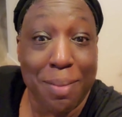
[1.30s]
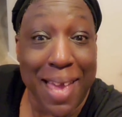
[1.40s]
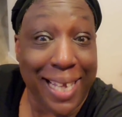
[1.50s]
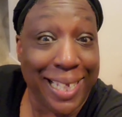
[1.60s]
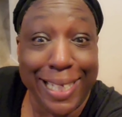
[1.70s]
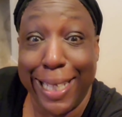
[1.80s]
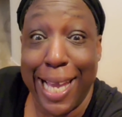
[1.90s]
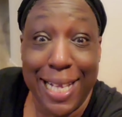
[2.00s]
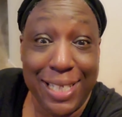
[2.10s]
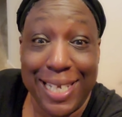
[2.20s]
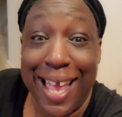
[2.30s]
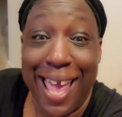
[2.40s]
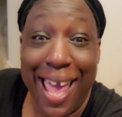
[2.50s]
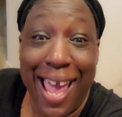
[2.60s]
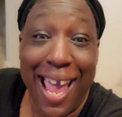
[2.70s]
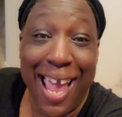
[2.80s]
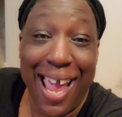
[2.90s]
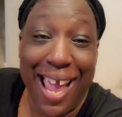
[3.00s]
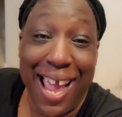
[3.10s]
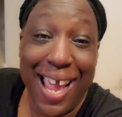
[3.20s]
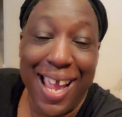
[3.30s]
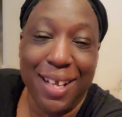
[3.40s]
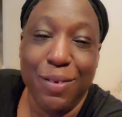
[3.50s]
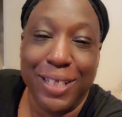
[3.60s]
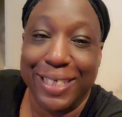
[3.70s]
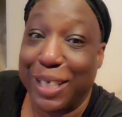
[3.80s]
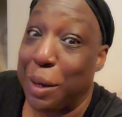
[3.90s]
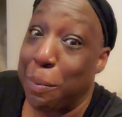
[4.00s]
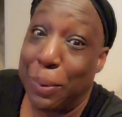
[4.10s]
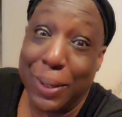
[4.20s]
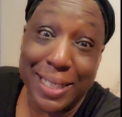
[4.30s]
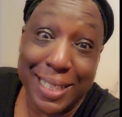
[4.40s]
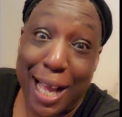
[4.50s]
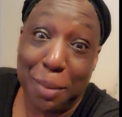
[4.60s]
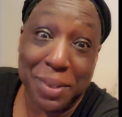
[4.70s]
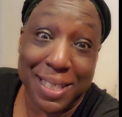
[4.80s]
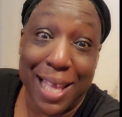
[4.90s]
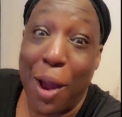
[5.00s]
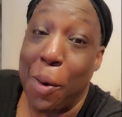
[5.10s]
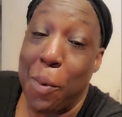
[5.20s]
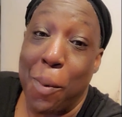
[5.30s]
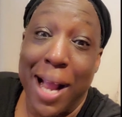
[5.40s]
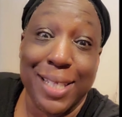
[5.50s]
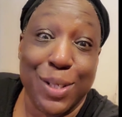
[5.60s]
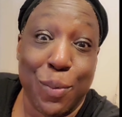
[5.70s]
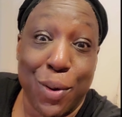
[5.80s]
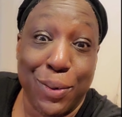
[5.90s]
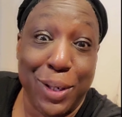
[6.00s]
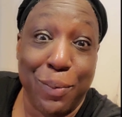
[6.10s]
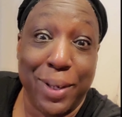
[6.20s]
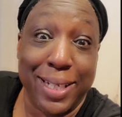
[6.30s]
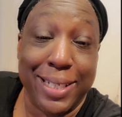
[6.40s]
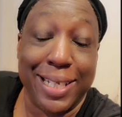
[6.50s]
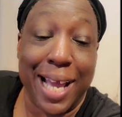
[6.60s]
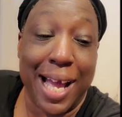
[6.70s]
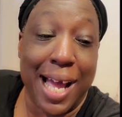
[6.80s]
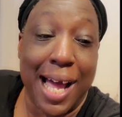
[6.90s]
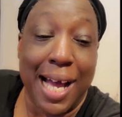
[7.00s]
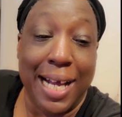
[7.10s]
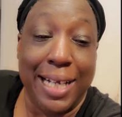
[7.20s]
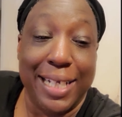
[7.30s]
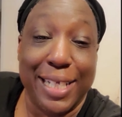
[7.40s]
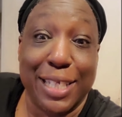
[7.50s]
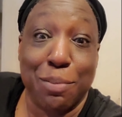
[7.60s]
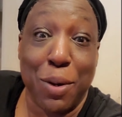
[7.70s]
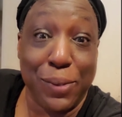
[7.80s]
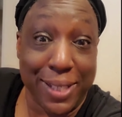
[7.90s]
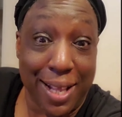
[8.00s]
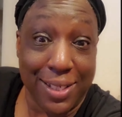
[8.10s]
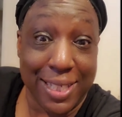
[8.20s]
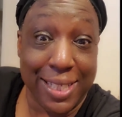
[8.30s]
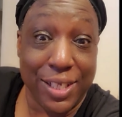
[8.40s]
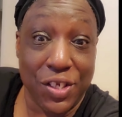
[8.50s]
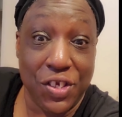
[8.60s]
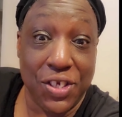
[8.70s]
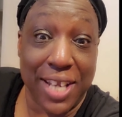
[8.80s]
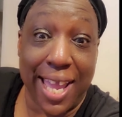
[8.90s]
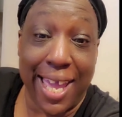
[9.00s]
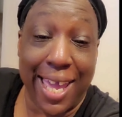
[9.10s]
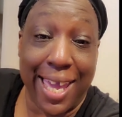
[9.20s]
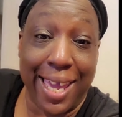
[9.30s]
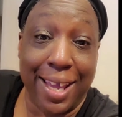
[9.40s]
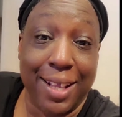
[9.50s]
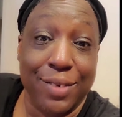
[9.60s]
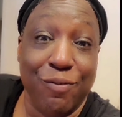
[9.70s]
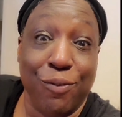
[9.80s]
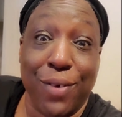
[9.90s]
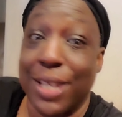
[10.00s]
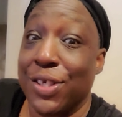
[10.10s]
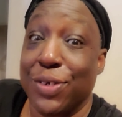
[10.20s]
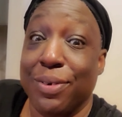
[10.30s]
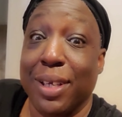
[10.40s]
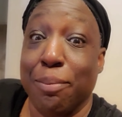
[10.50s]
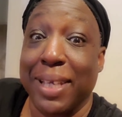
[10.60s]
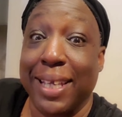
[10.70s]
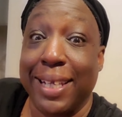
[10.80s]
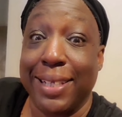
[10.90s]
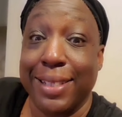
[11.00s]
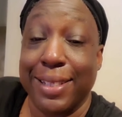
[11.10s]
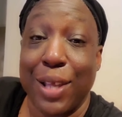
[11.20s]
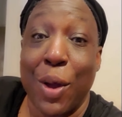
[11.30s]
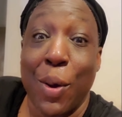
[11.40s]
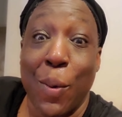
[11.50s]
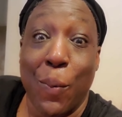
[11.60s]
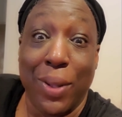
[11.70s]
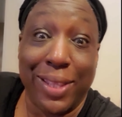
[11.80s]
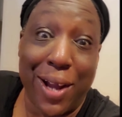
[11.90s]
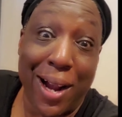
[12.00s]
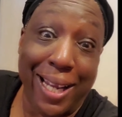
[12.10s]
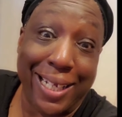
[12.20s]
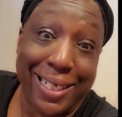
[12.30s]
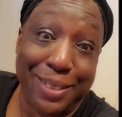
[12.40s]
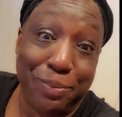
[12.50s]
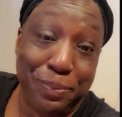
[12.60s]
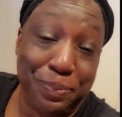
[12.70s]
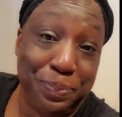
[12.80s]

We back in the kitchen cooking pork chops, Rice-A-Roni with uh, smoked sausage and fresh string beans with garlic.